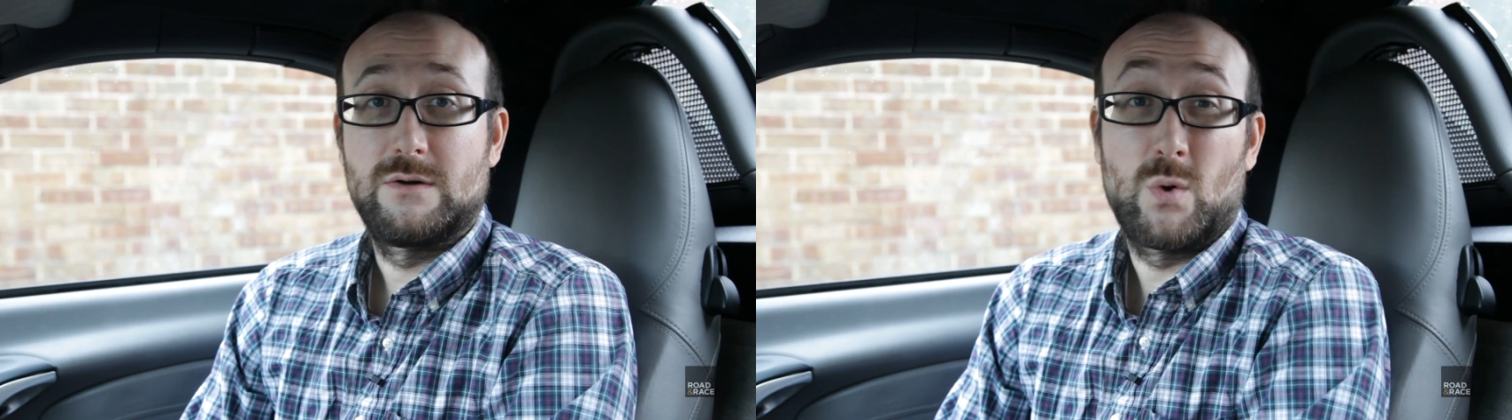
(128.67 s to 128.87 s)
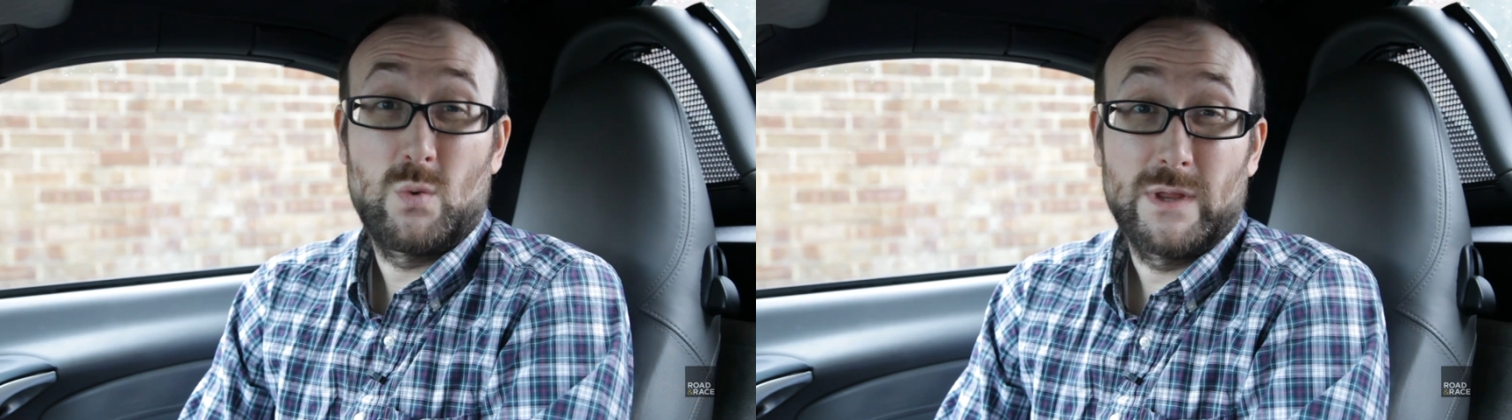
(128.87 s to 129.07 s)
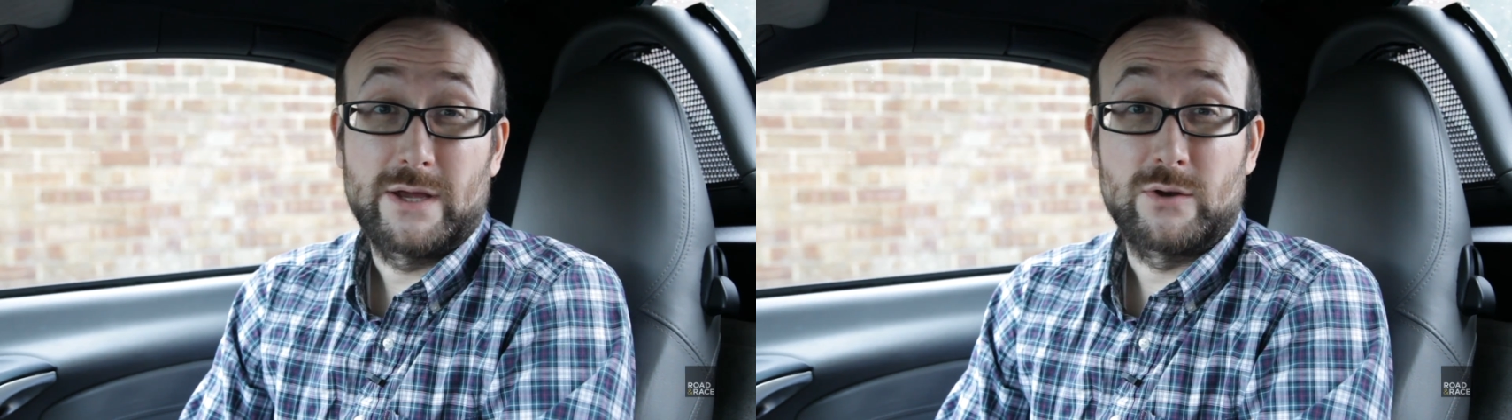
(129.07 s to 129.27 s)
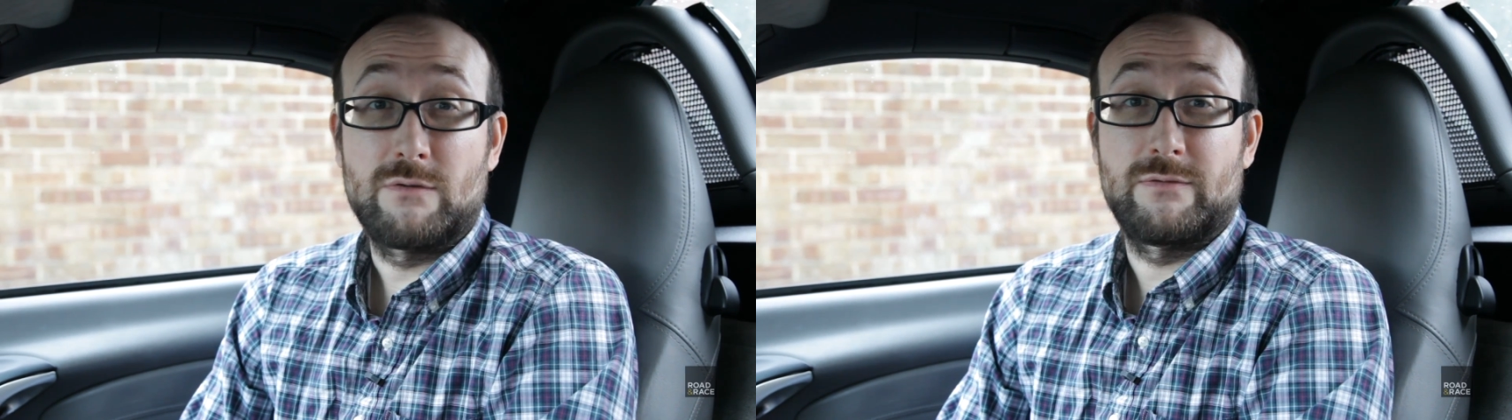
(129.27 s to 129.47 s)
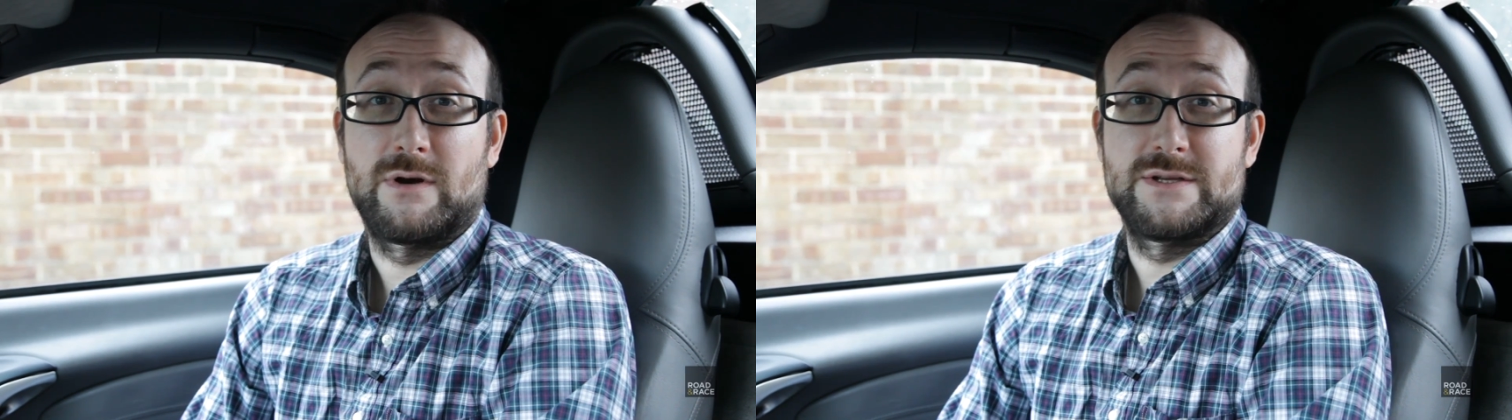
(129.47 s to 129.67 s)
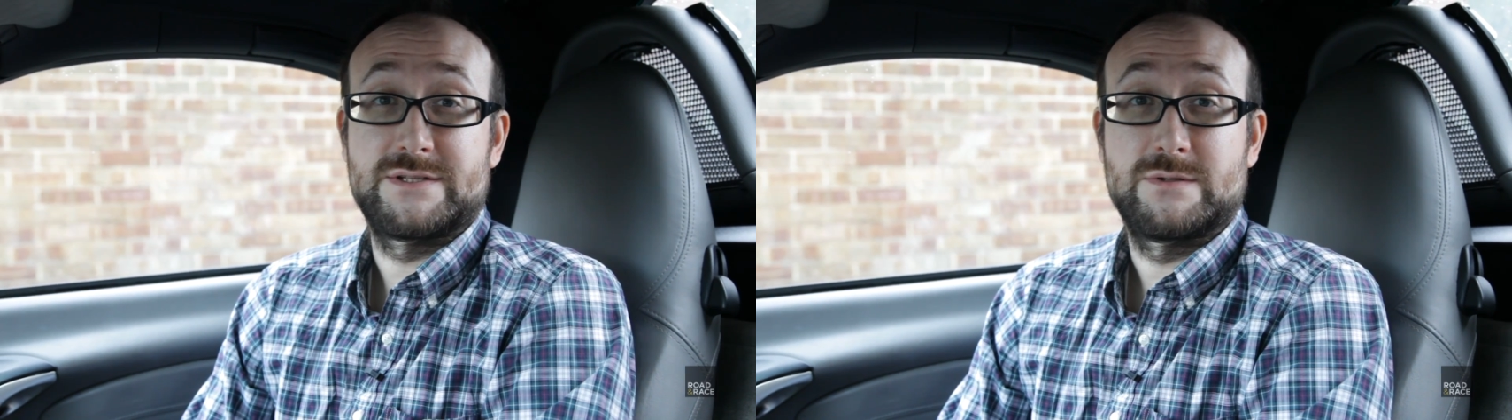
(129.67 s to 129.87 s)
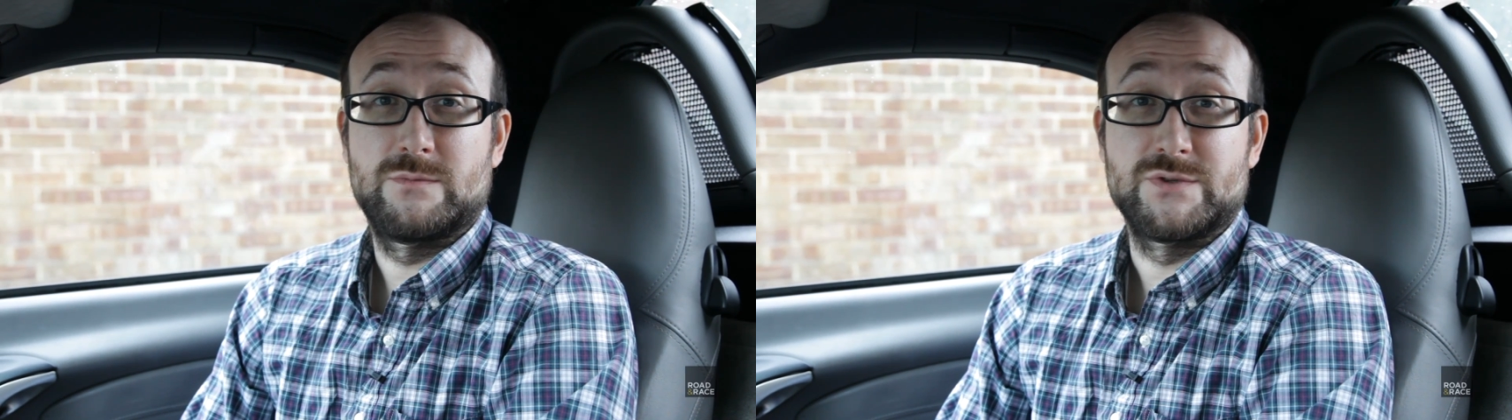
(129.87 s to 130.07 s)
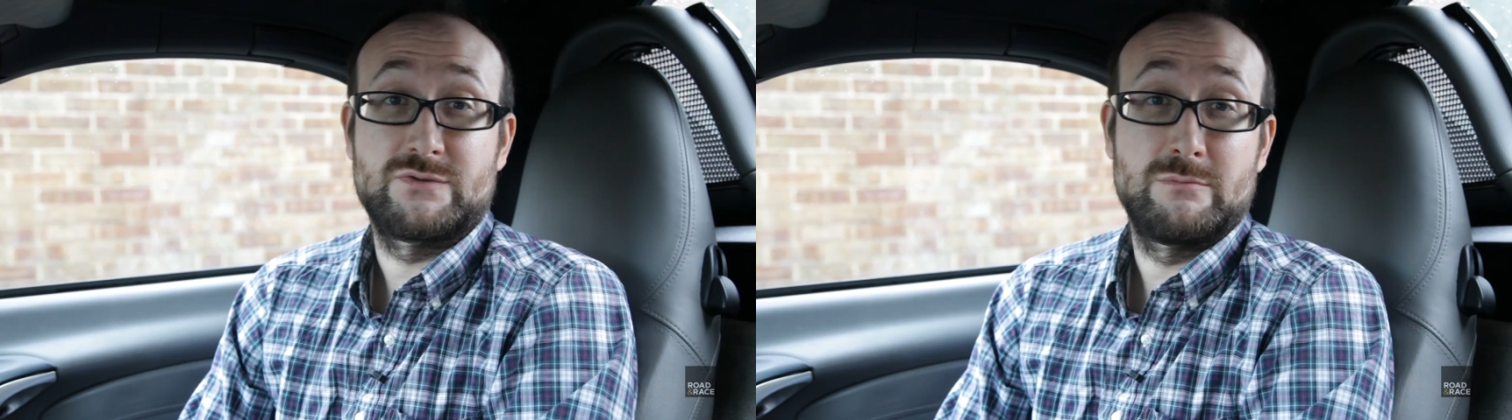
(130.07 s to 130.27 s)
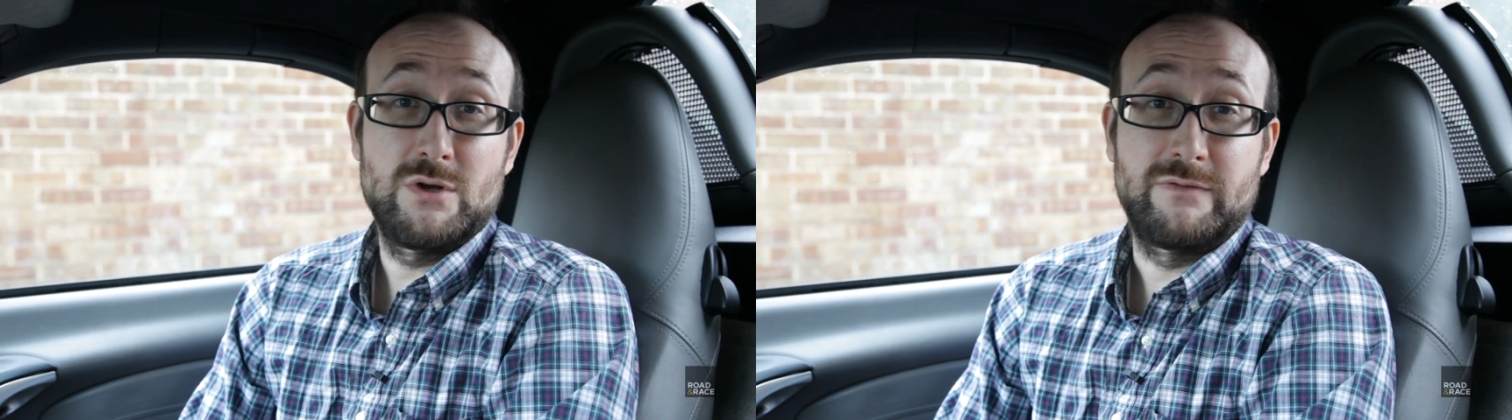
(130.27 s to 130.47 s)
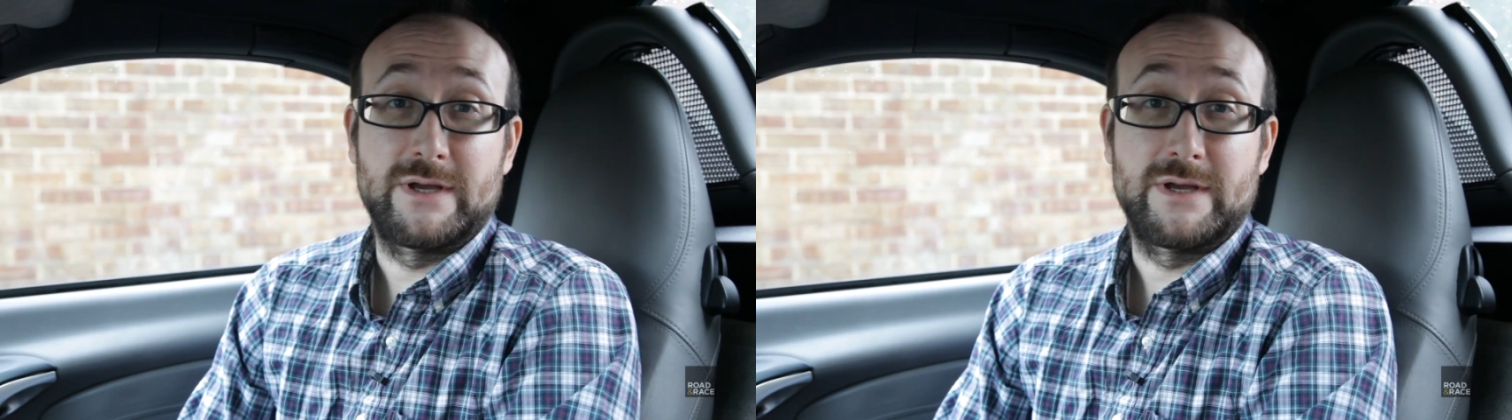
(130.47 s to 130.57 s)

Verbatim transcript: all they could offer us was to remove